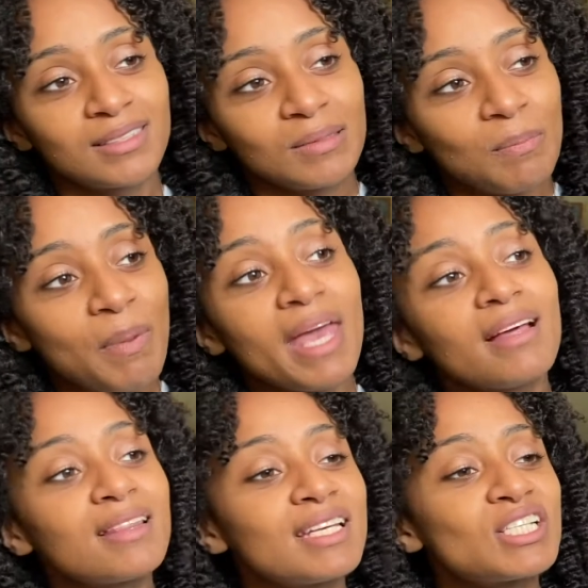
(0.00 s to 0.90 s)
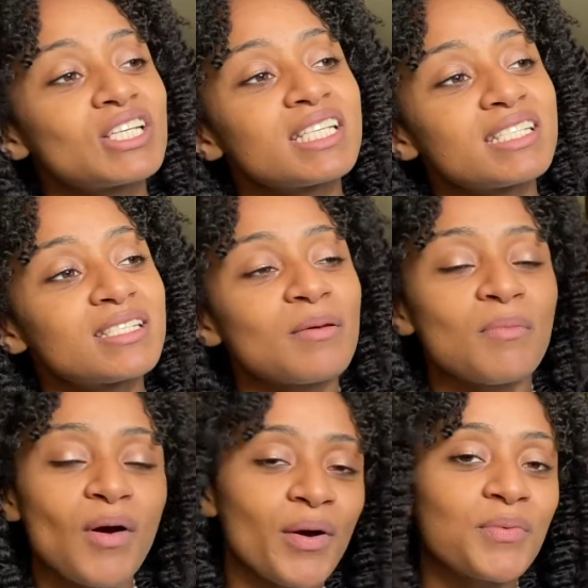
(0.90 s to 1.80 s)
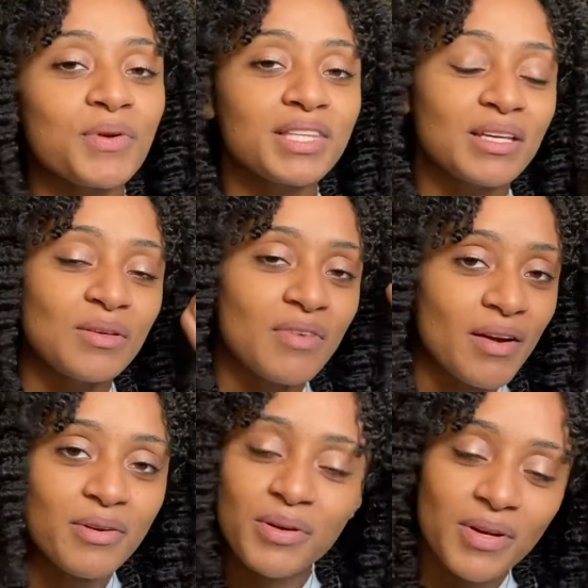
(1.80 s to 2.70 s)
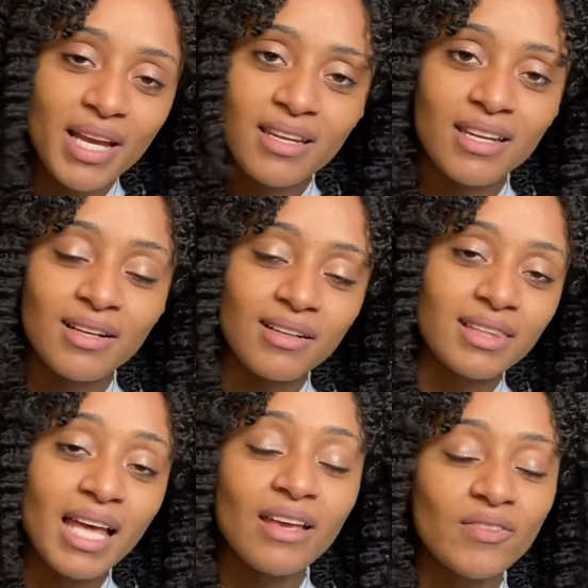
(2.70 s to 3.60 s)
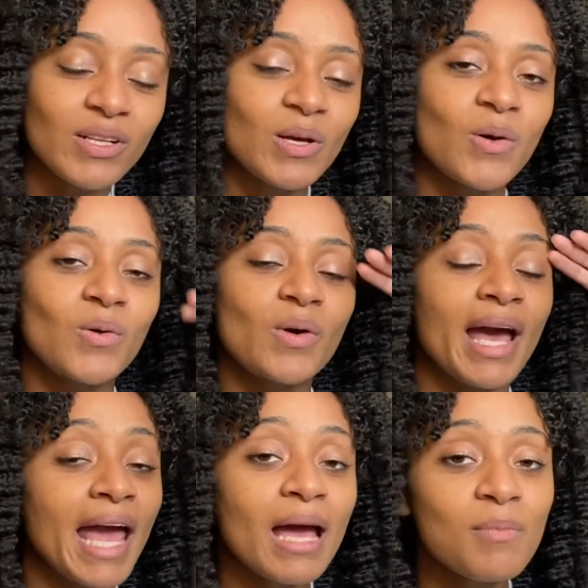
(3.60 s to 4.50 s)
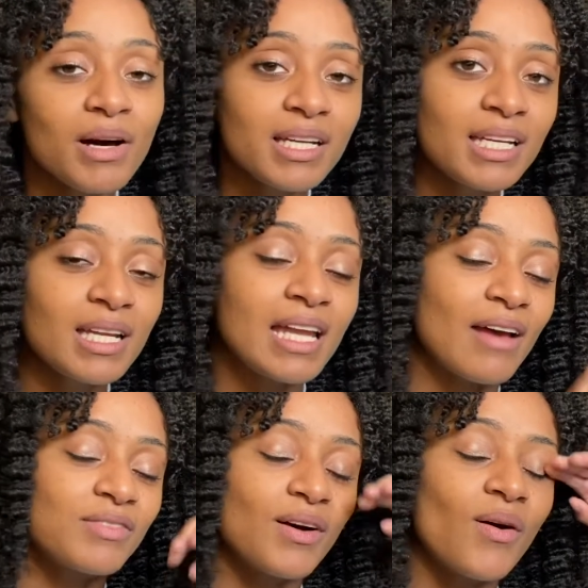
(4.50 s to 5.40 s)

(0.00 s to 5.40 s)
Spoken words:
bangalicious artwork that you've ever created in your life and go ham on it and have